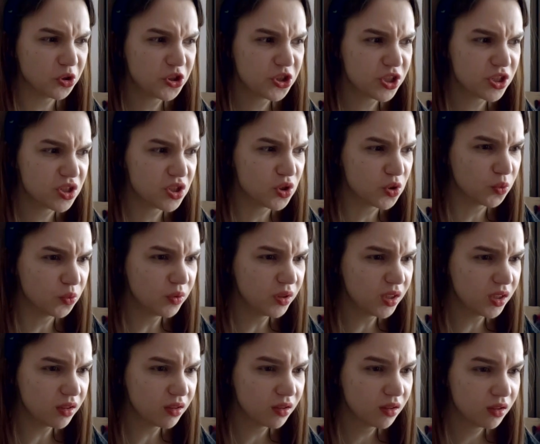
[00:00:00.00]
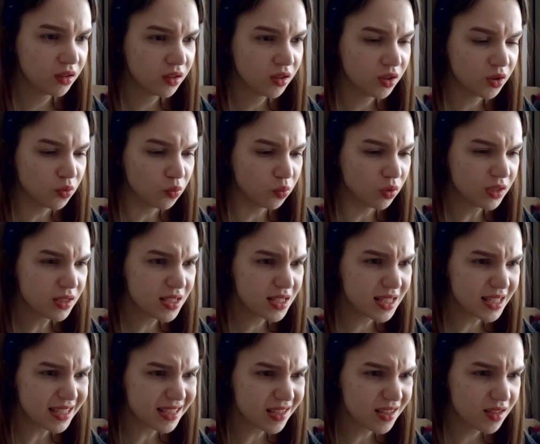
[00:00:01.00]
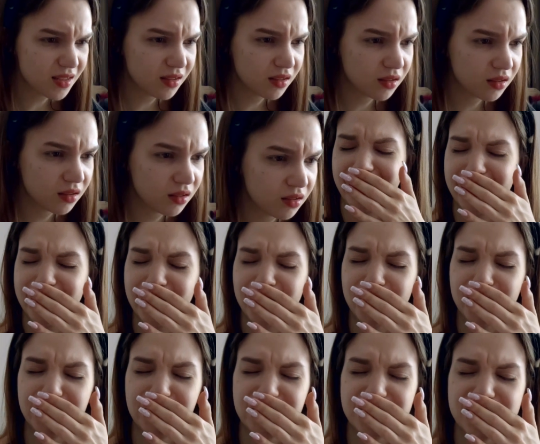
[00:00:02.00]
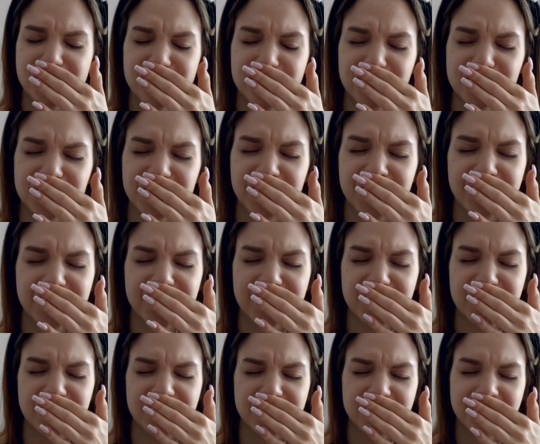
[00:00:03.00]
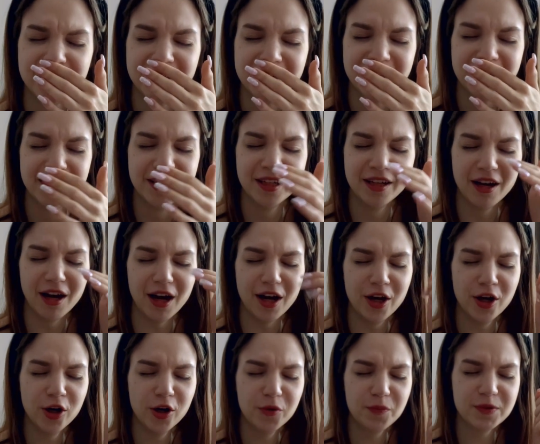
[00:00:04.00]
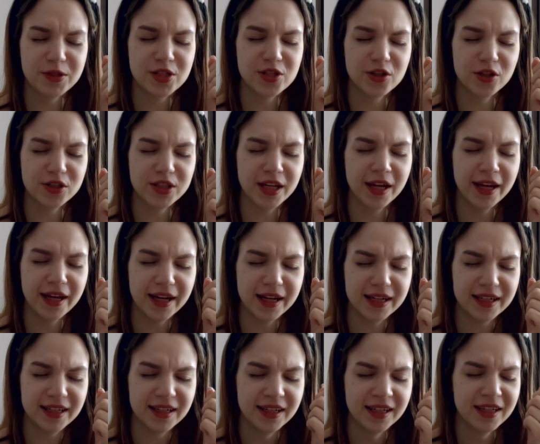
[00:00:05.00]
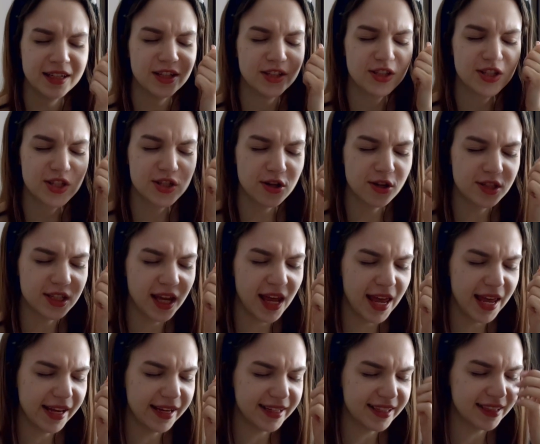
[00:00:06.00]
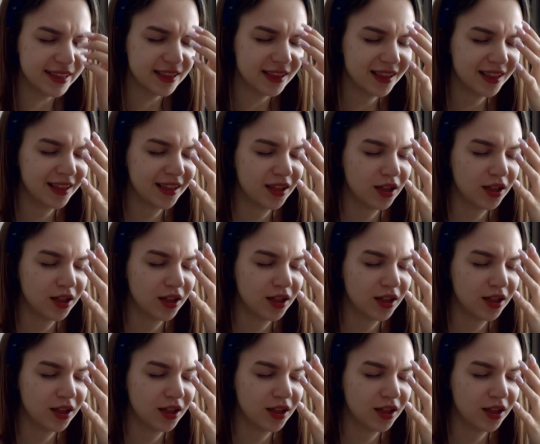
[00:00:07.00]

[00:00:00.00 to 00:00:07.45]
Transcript: What she's doing? What's it? I hope it's not a hair. I hope it's not a hair. It's not a hair.